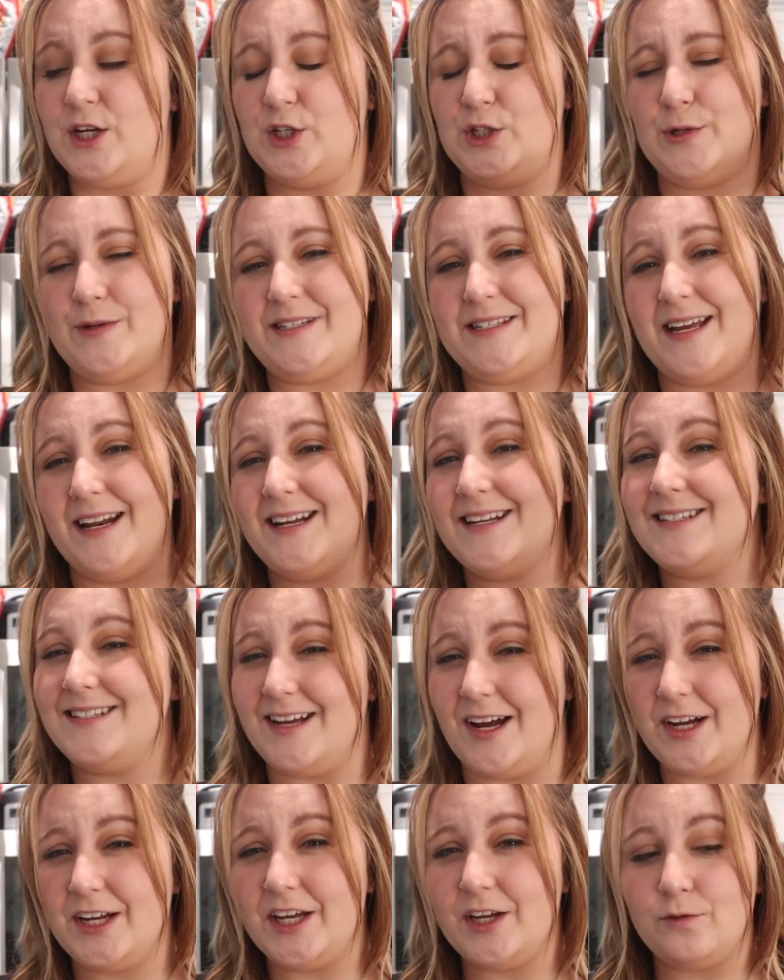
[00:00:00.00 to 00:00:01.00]
So it's not a
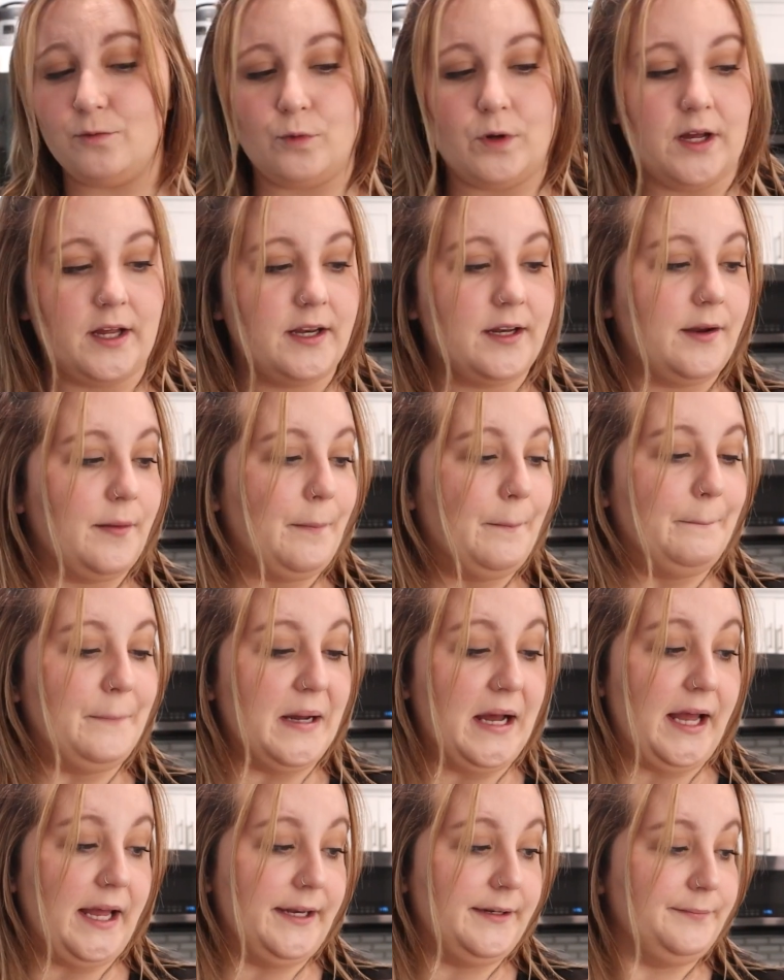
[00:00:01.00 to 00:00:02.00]
Dunkin' one,
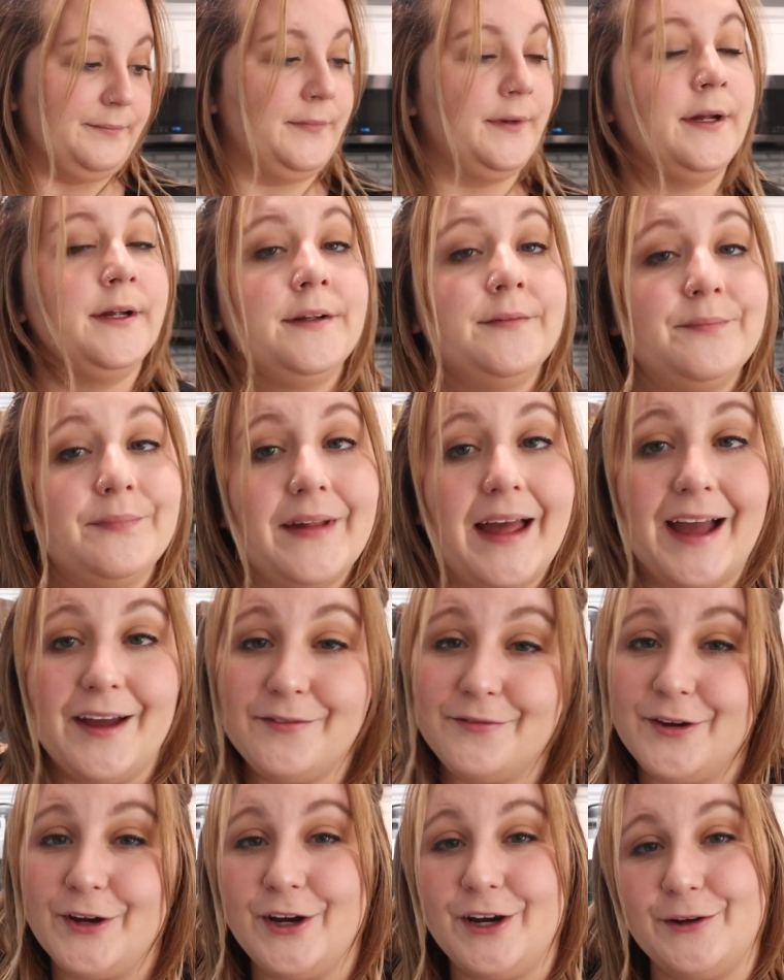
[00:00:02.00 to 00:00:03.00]
but
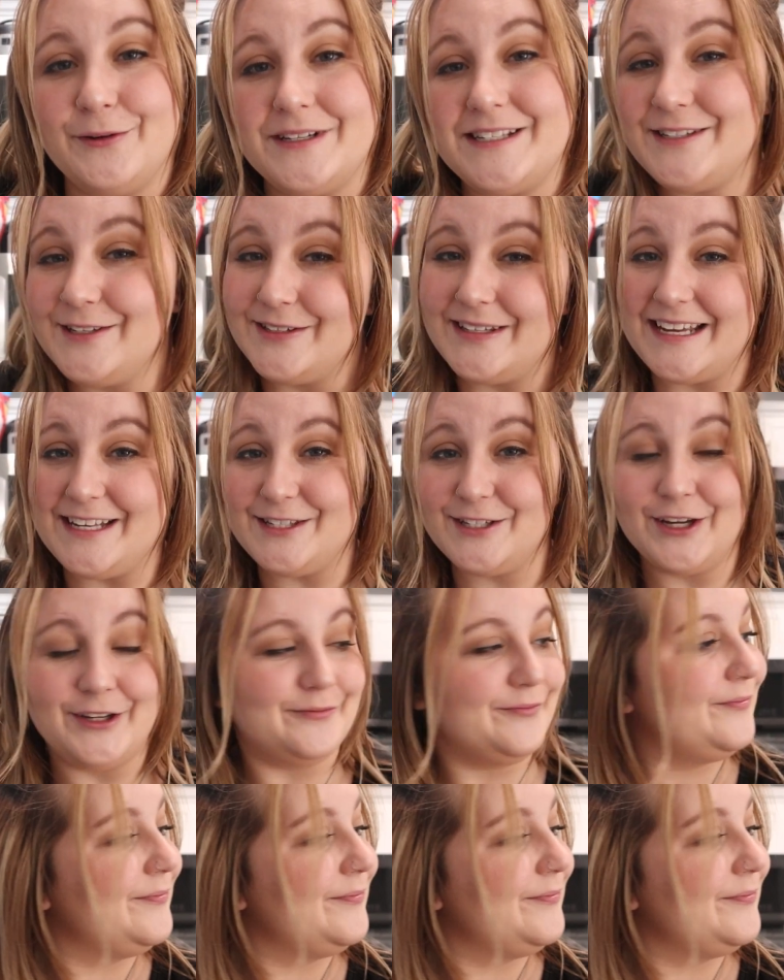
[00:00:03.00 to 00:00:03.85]
I figured it would still taste good.